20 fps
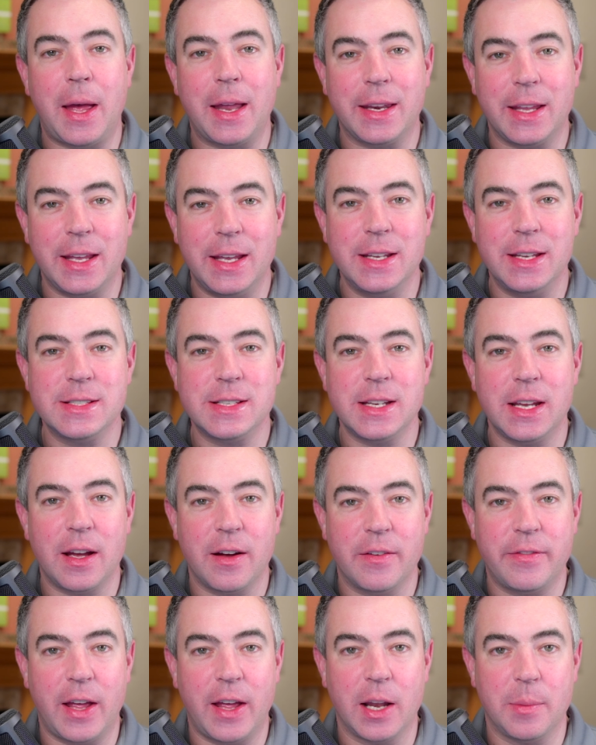and easy
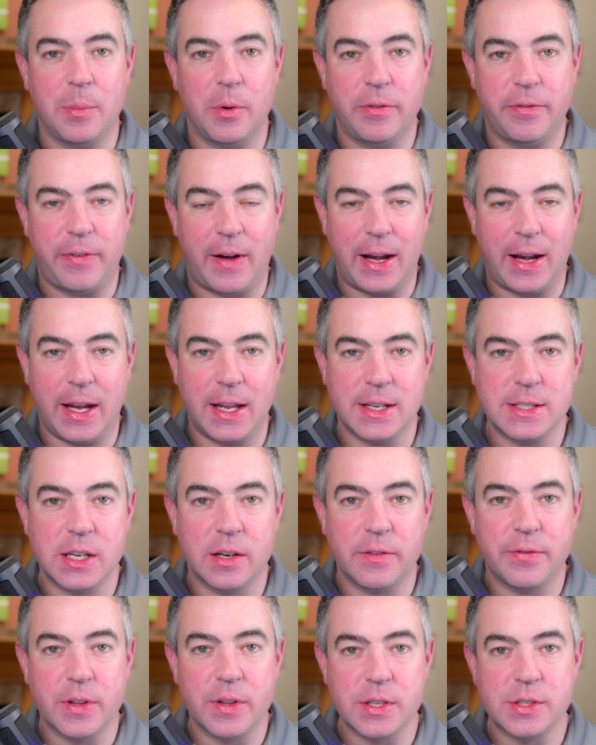available
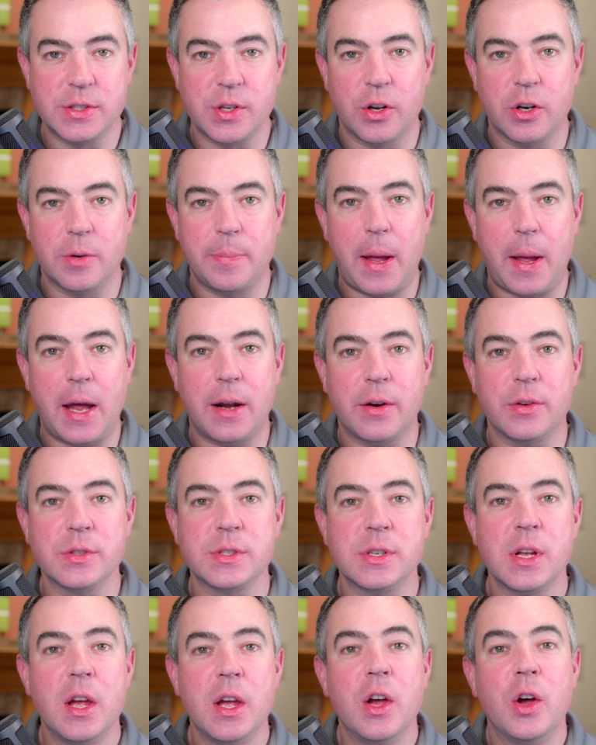financing for the solar panels?